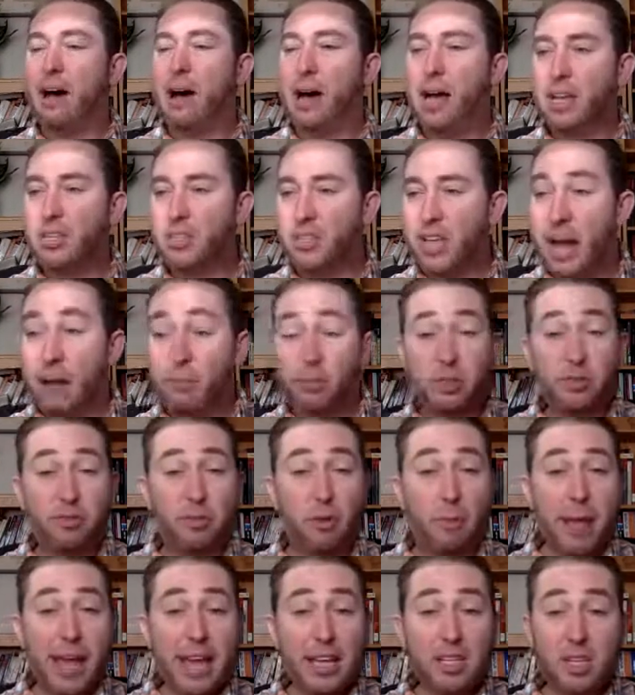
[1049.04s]
established
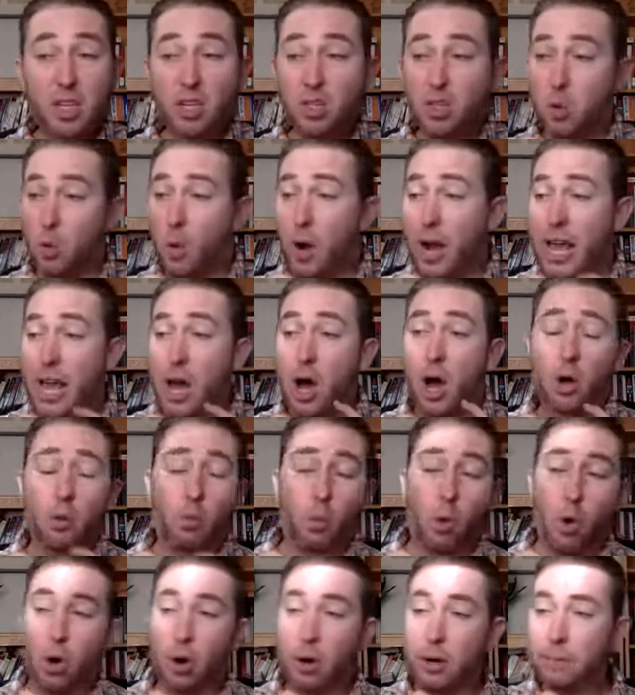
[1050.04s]
from 1820
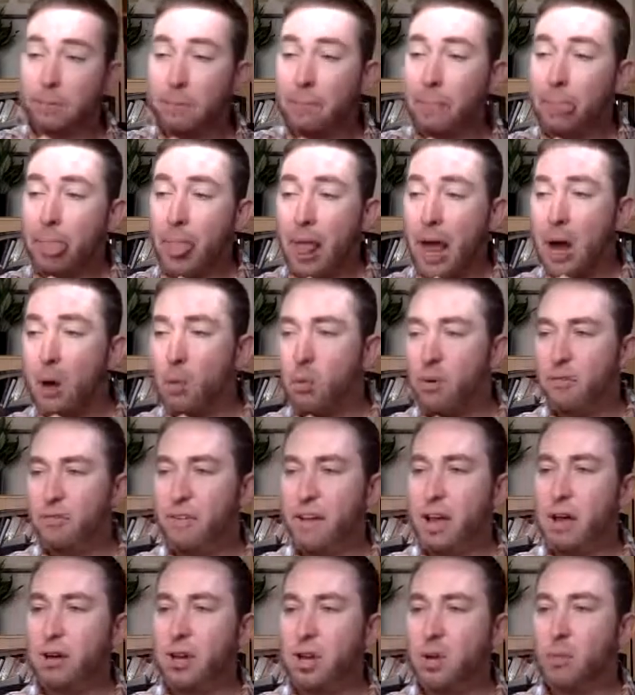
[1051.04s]
onward, were
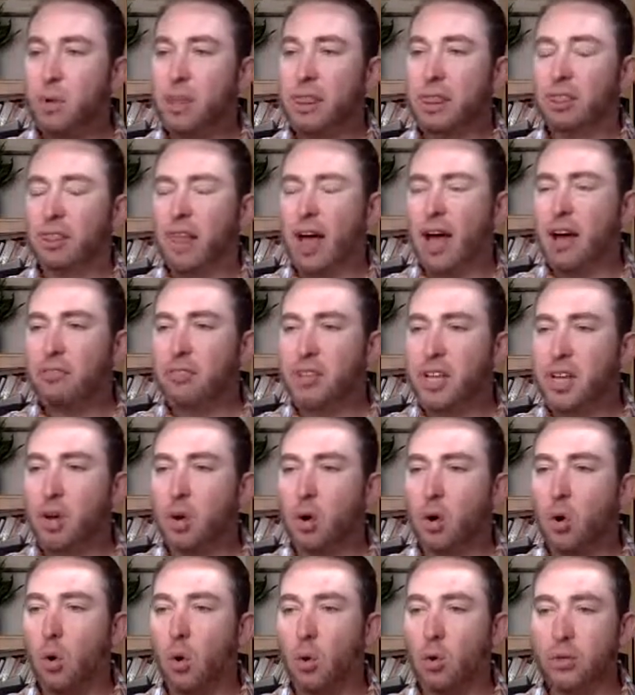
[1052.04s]
founded with loftier
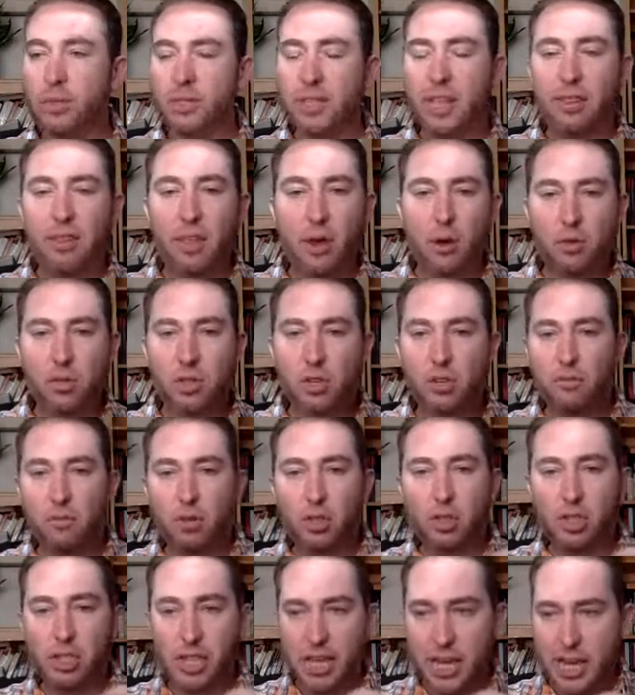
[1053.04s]
goals than those in
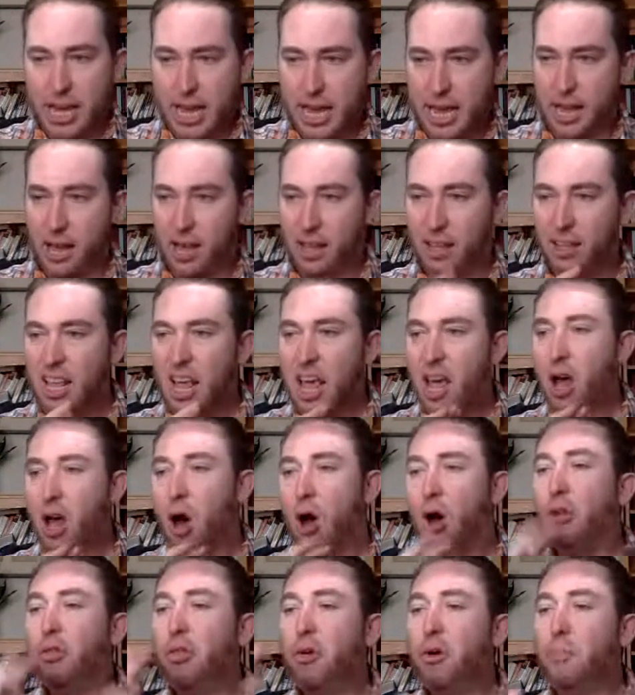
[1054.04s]
Virginia.
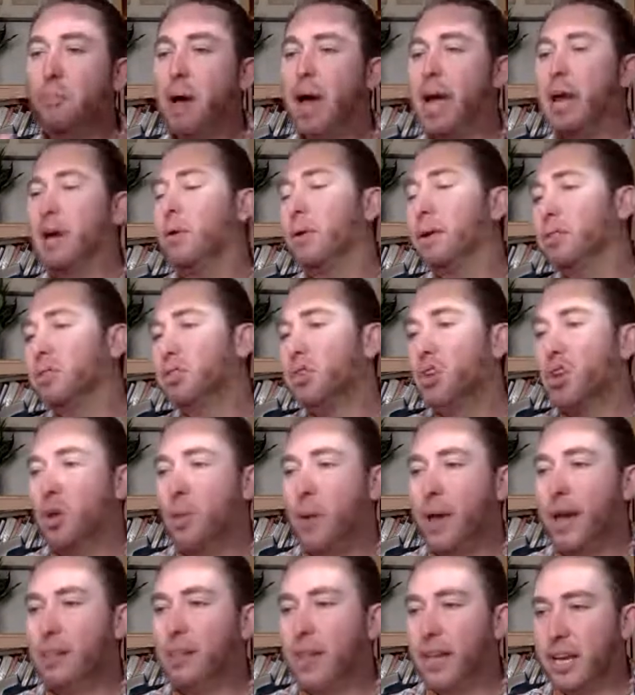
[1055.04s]
Although migrants to New
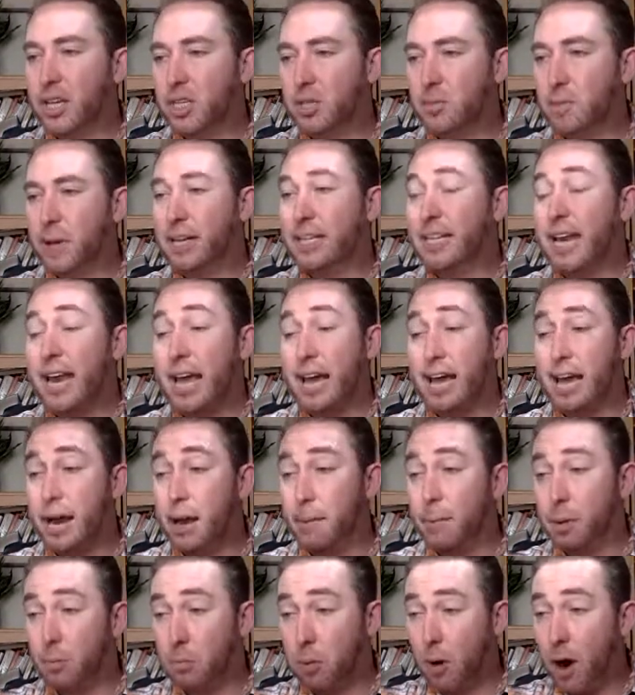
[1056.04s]
England expected
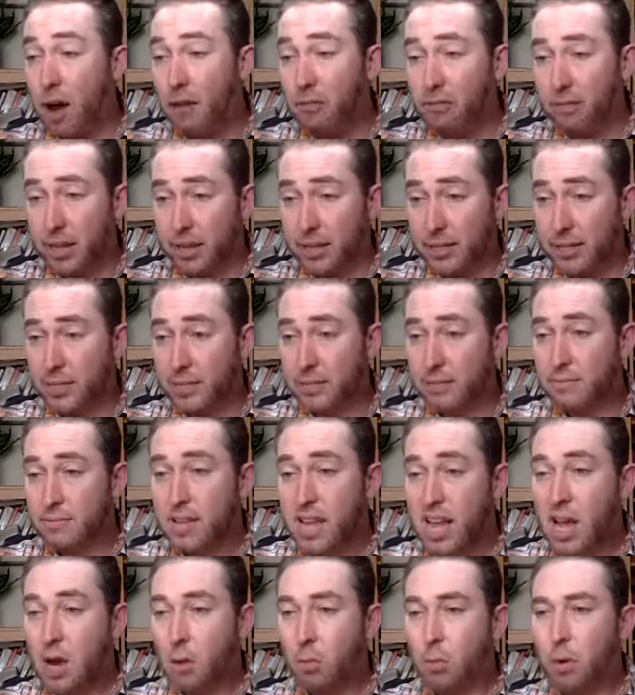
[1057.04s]
economic
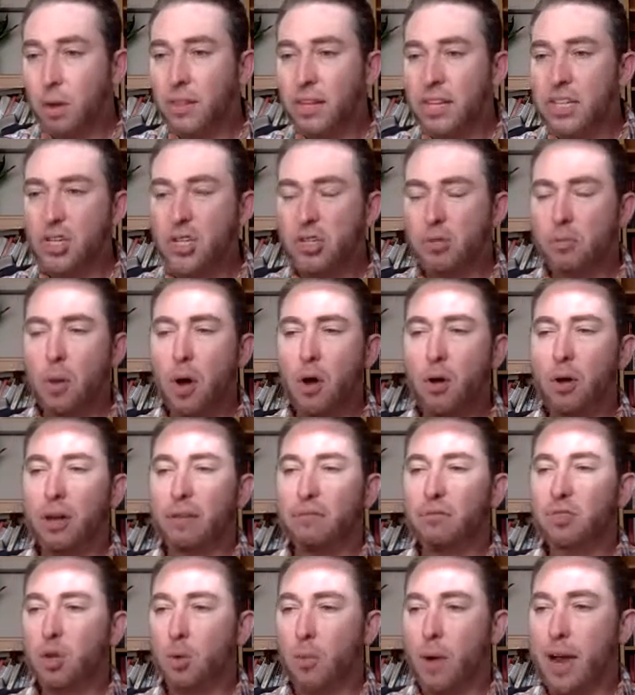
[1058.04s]
profits, religious
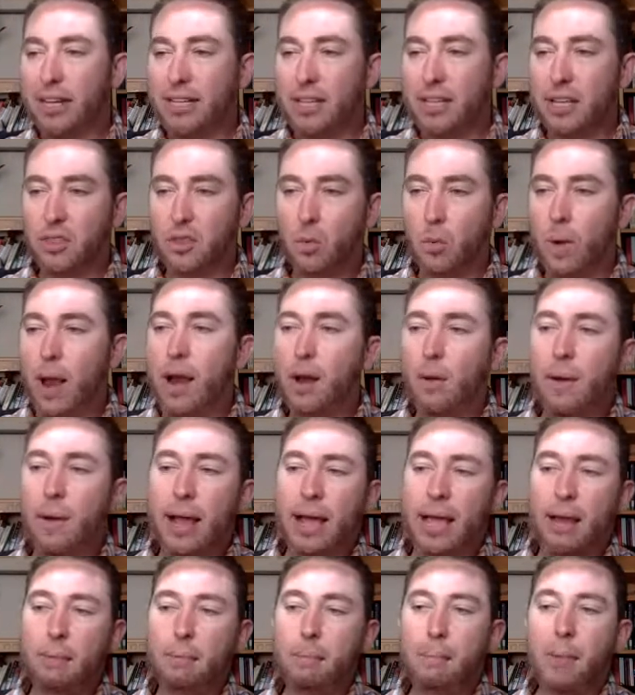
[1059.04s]
motives directed the
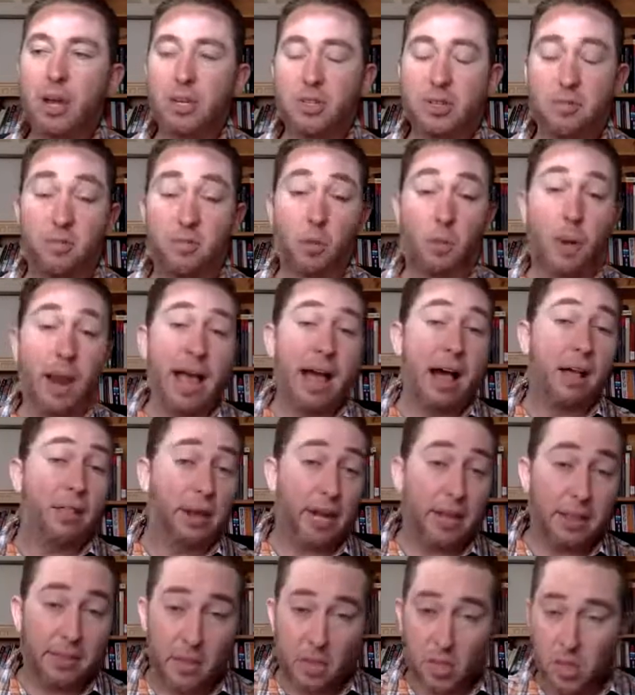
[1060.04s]
rhetoric and much of the
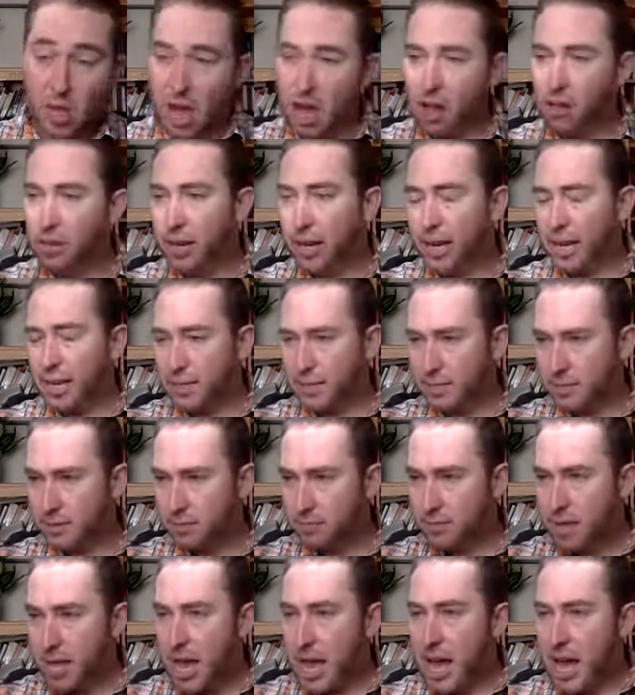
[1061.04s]
reality of these colonies.